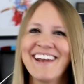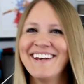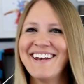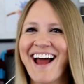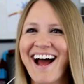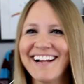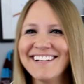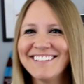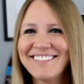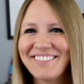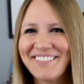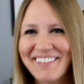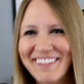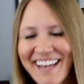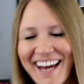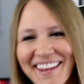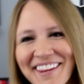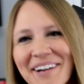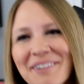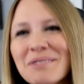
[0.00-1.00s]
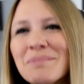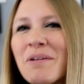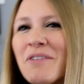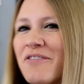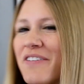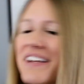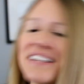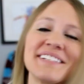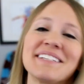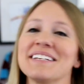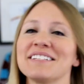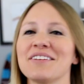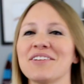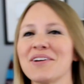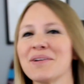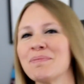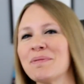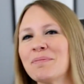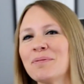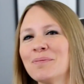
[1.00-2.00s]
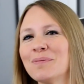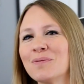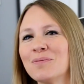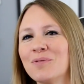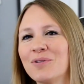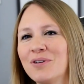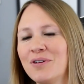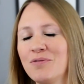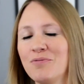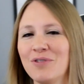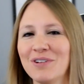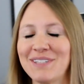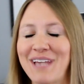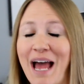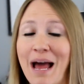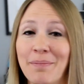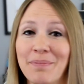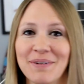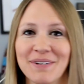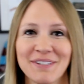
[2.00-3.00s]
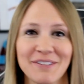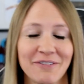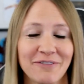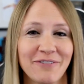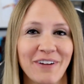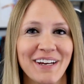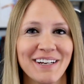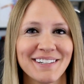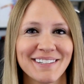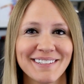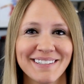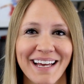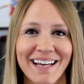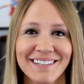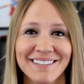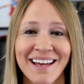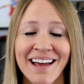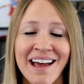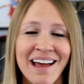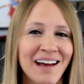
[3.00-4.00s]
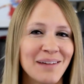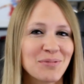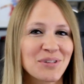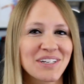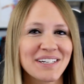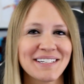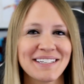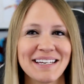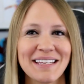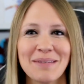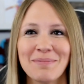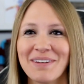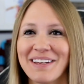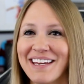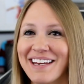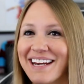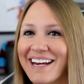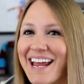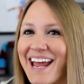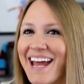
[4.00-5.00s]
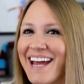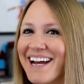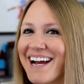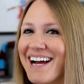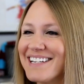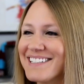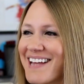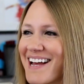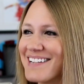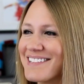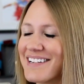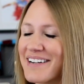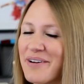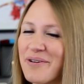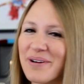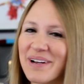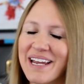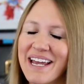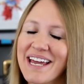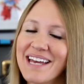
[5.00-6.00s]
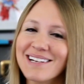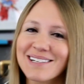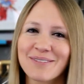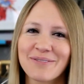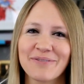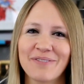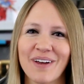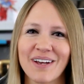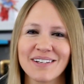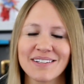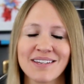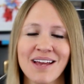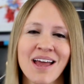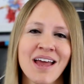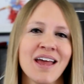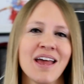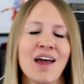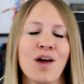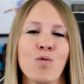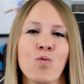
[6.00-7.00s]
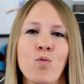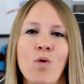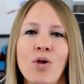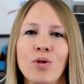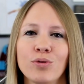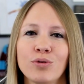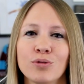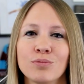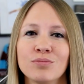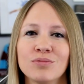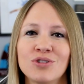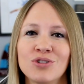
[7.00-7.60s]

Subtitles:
not doing that. That was my Fangs Says. A lot of people have been wondering what's happened to Fangs Says. I'm just gonna say it in the beginning. Hey guys, how's it going? It is Fangs, and welcome